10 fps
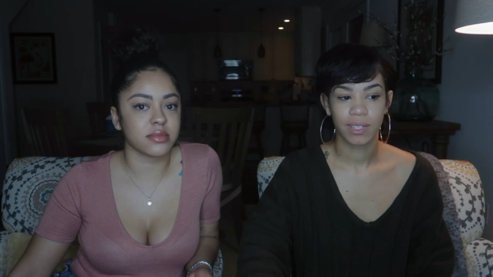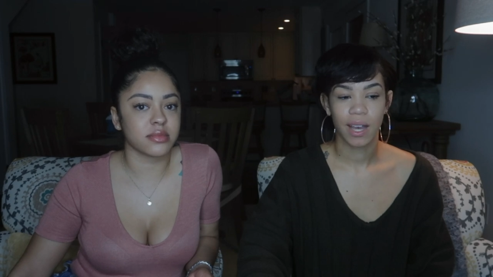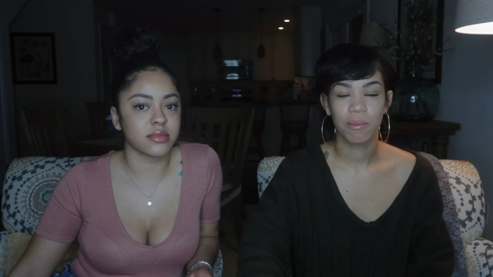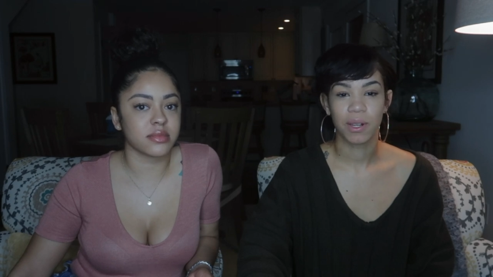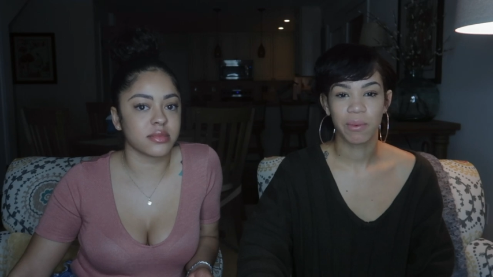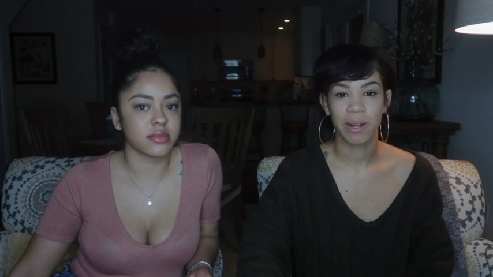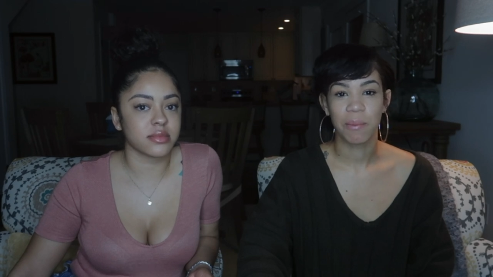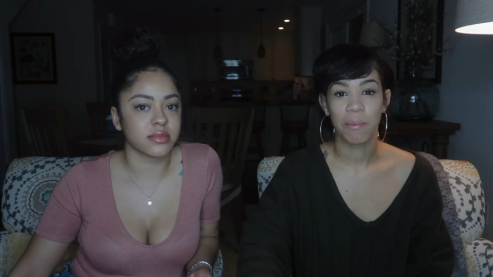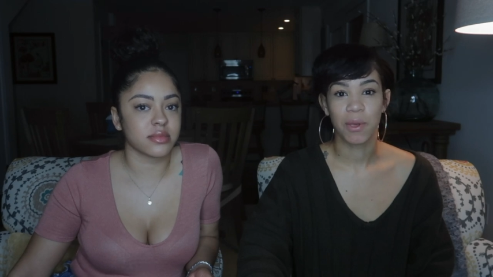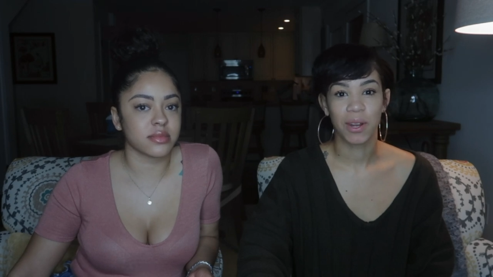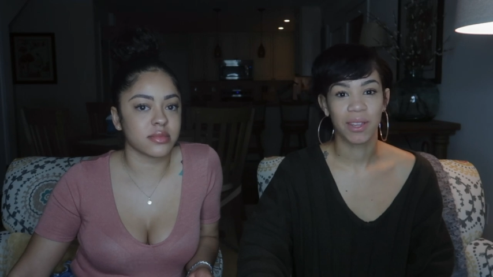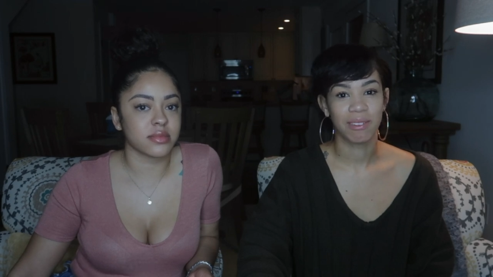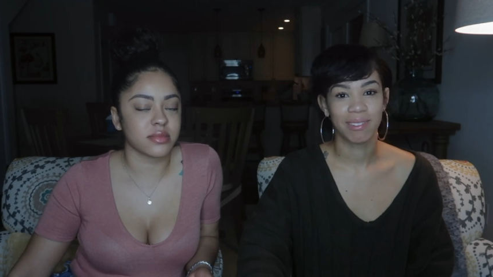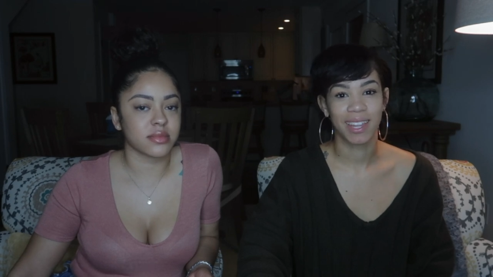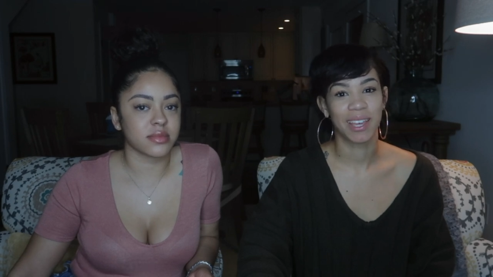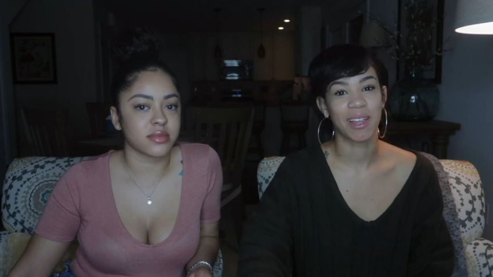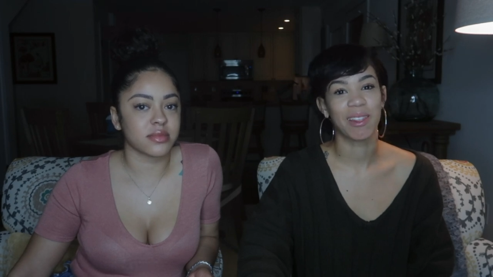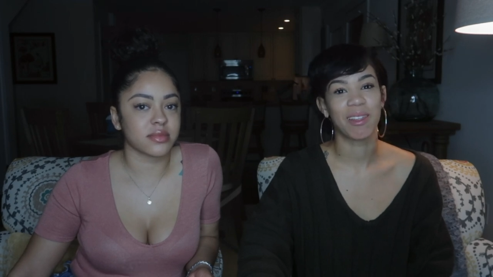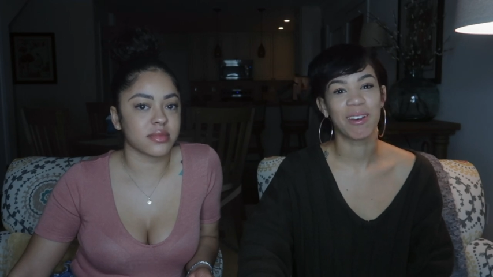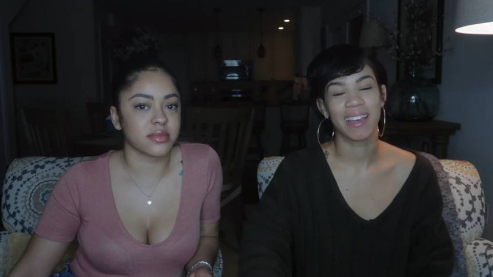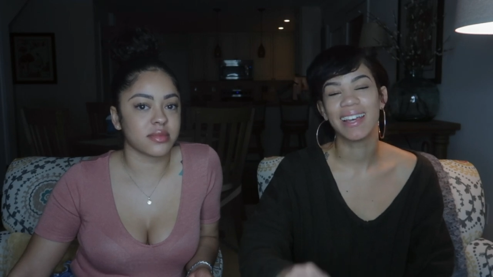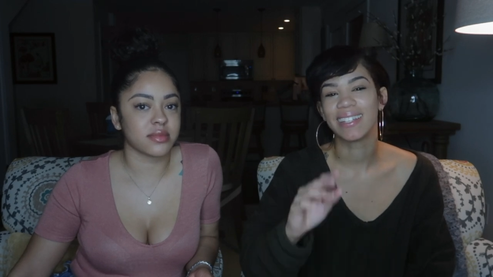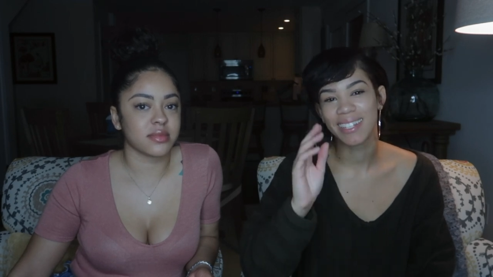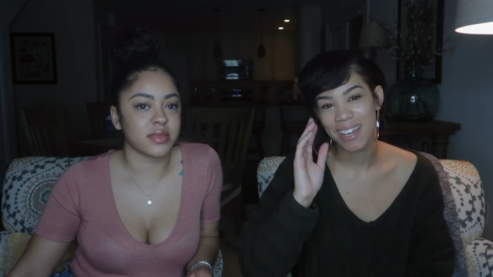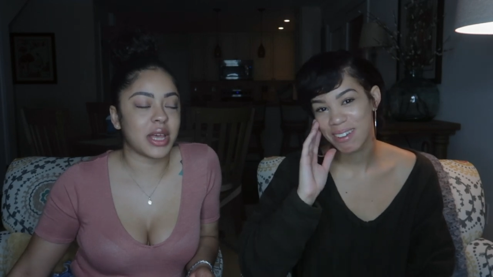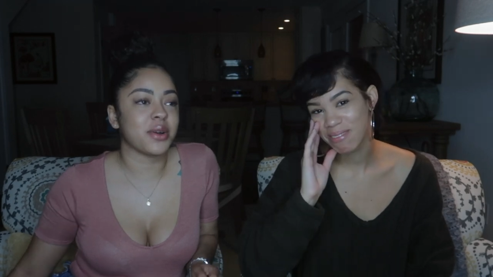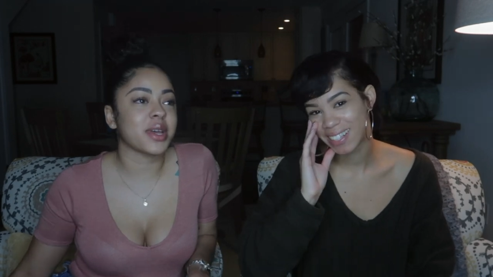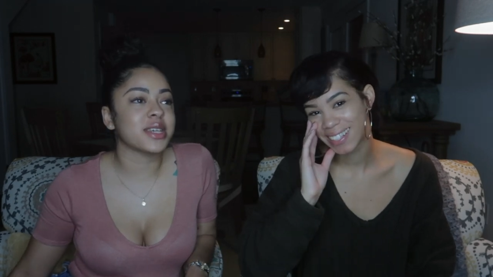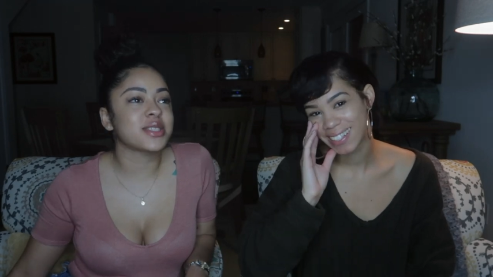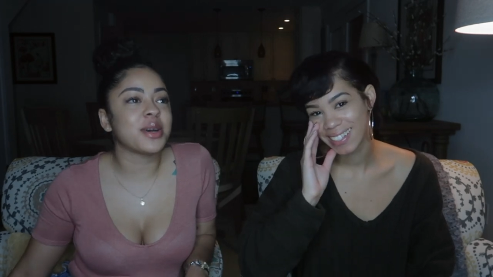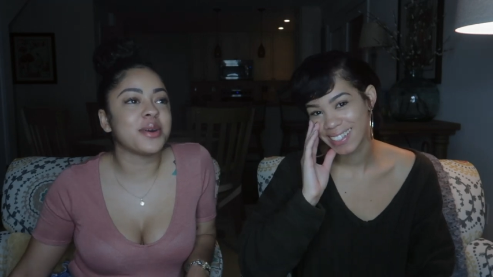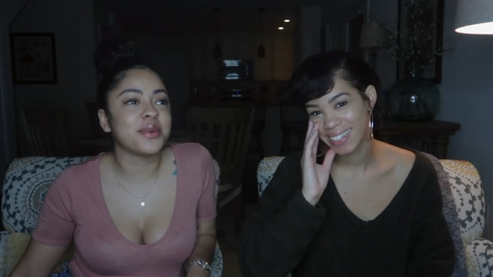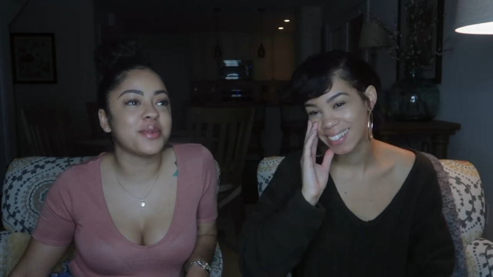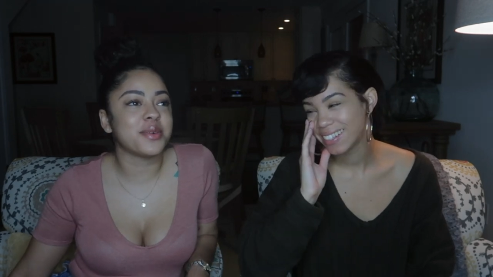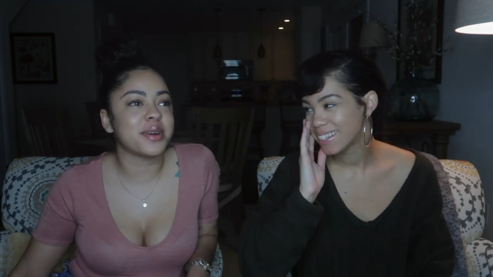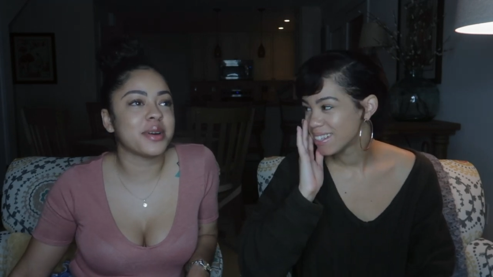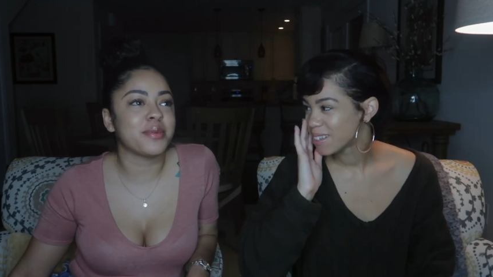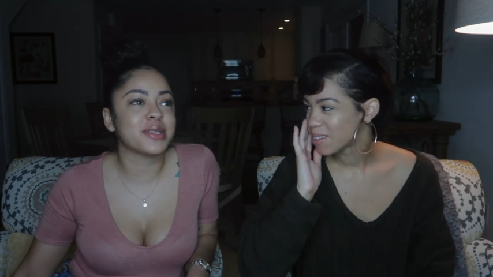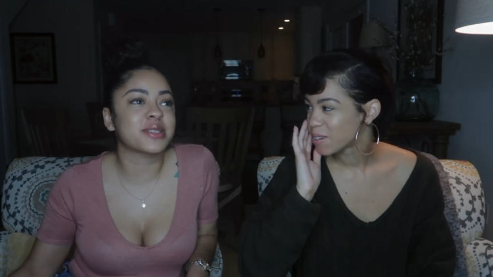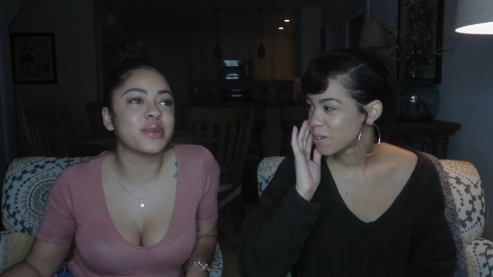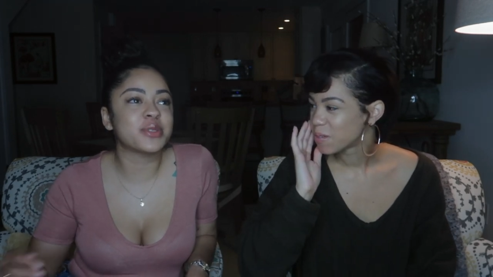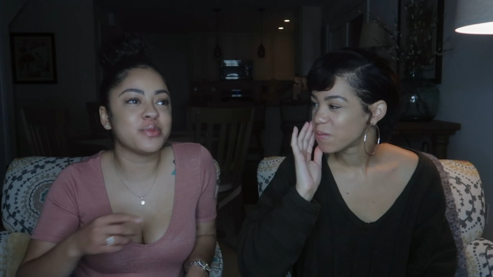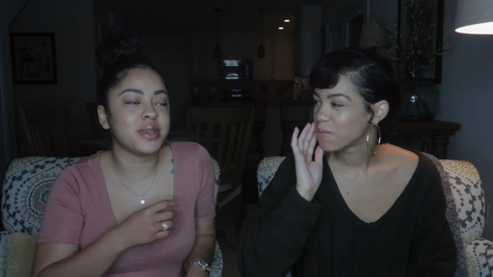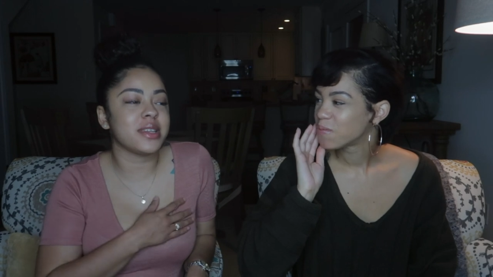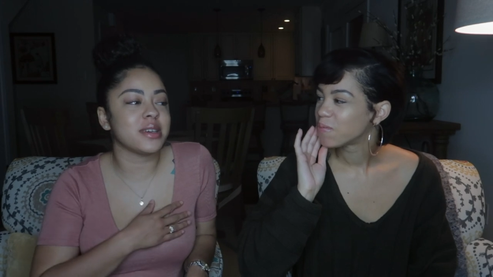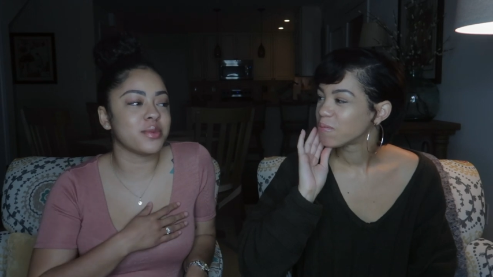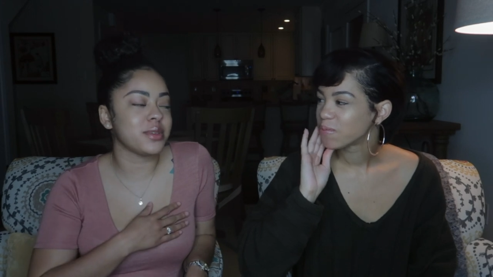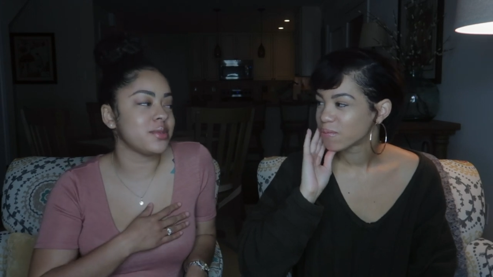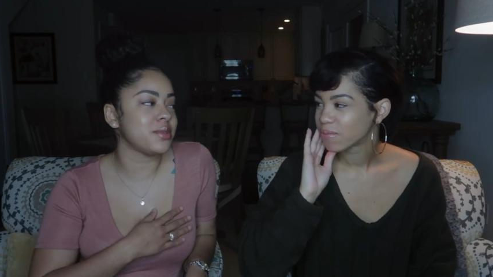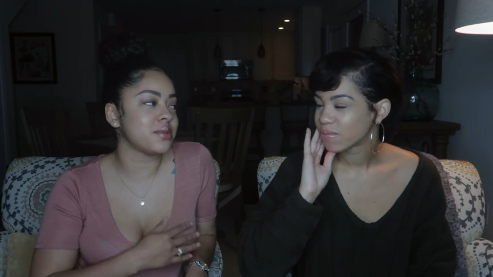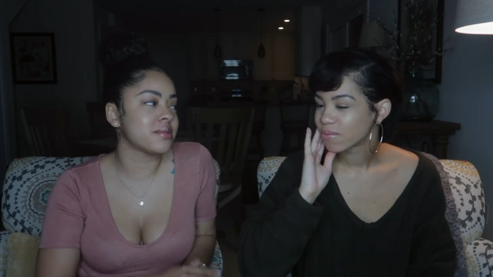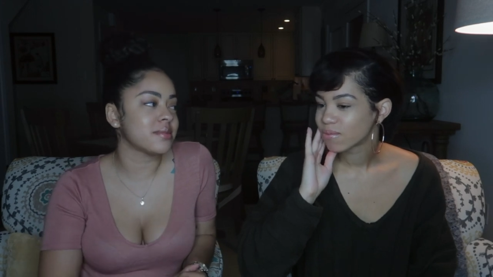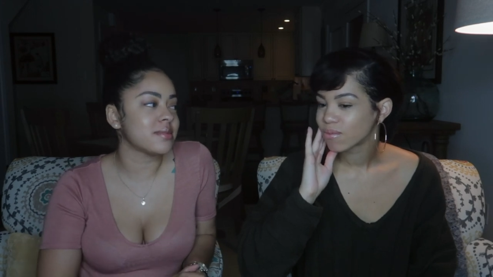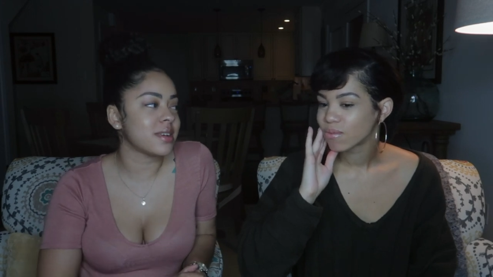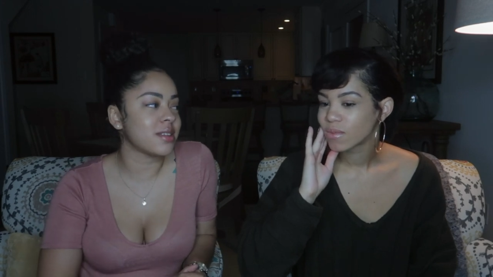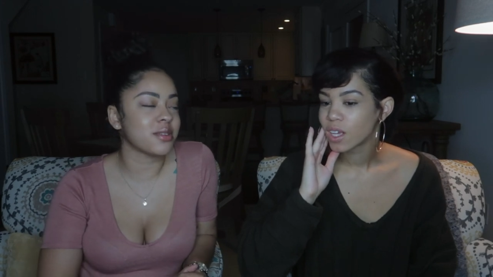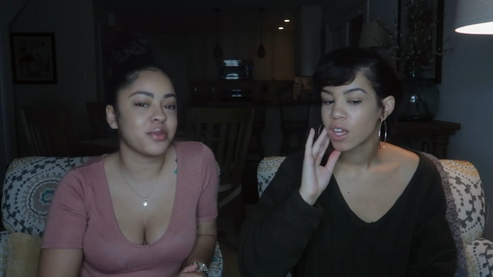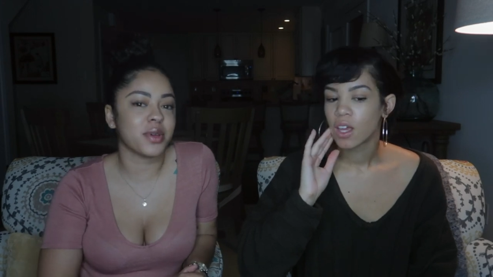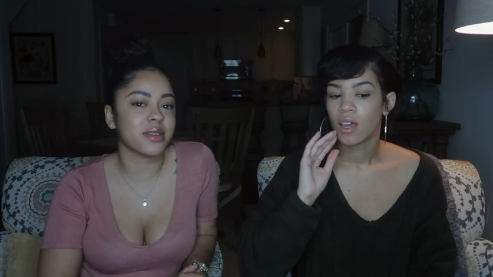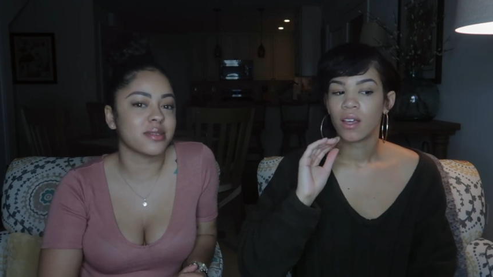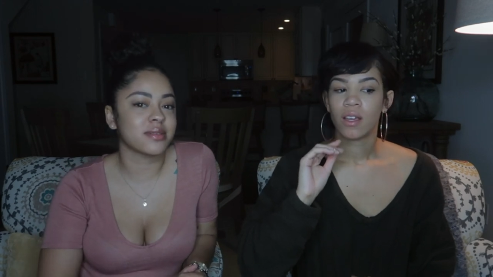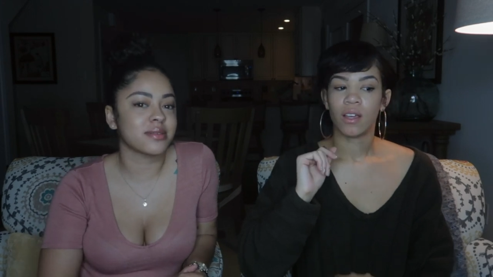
Speaker 1: I'm gonna wait a minute, like a long ass time.
Speaker 2: Okay, so with social media, what do you do?
Speaker 1: How
Speaker 2: long are you waiting?